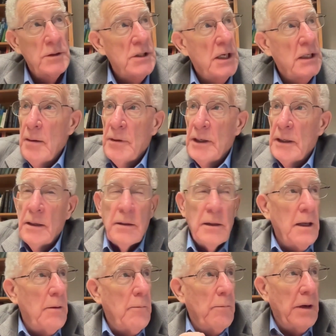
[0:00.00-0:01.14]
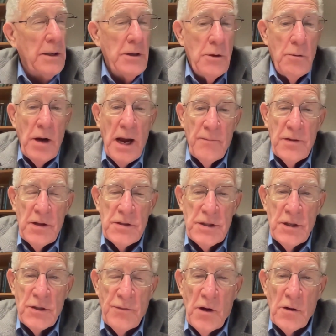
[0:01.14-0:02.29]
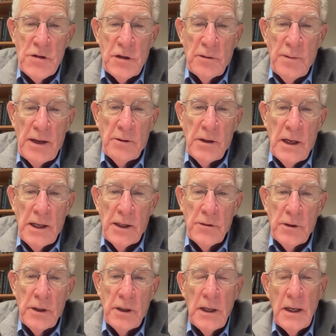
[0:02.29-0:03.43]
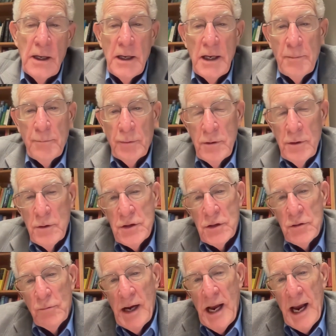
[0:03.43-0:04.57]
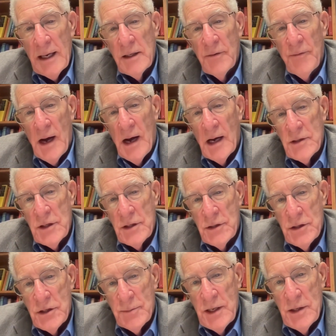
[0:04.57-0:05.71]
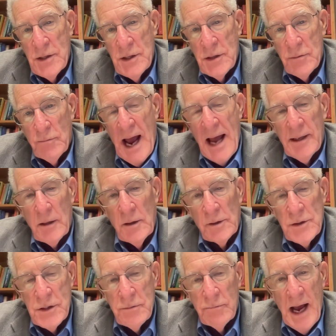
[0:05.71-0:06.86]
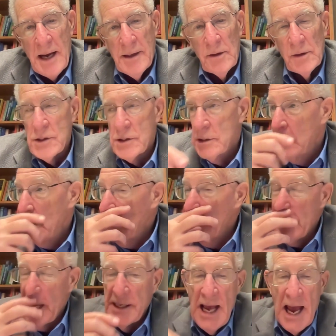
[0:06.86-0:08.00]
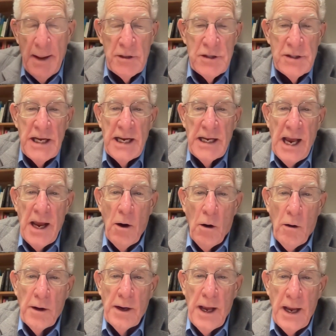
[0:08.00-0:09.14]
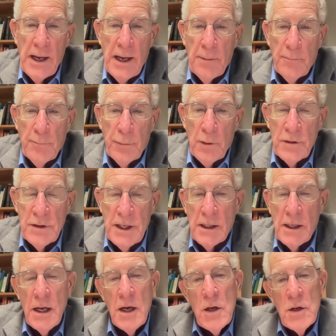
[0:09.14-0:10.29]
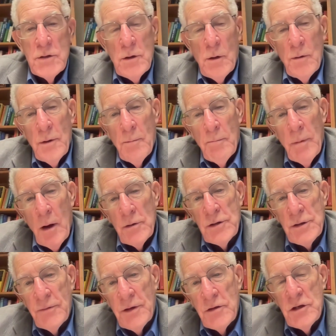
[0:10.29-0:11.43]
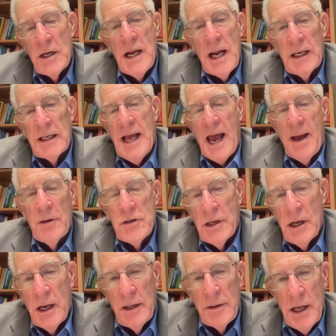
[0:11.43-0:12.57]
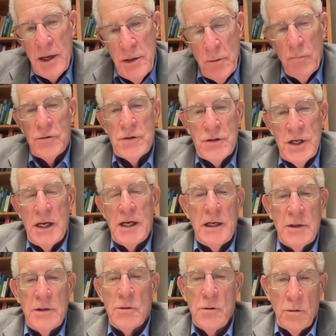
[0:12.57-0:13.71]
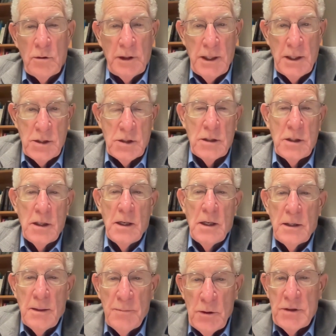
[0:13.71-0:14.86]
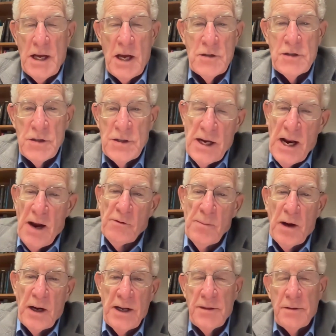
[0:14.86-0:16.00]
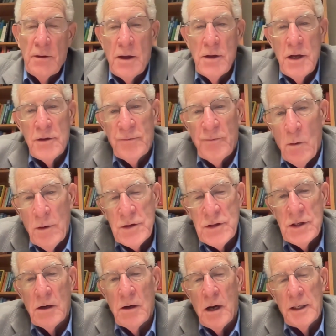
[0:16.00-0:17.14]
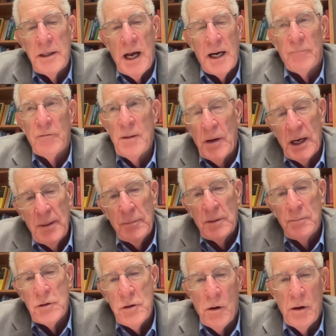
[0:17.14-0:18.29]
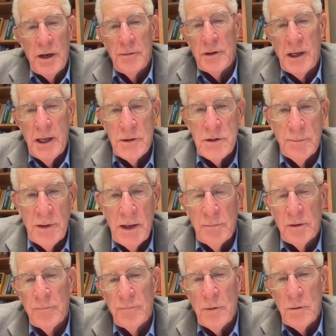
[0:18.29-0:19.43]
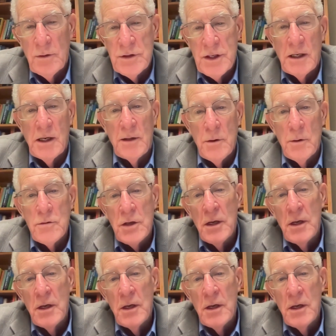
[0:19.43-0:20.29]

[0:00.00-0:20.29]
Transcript: said. But when you have this dysfunctional mitochondria, it produces reactive oxygen species, radicals, radicals. They damage D N A, R N A, and protein. So most of the genetic damage in, that you see in the nucleus, the mutations that everybody is focusing on, not everybody, but majority of the cancer people are focusing on those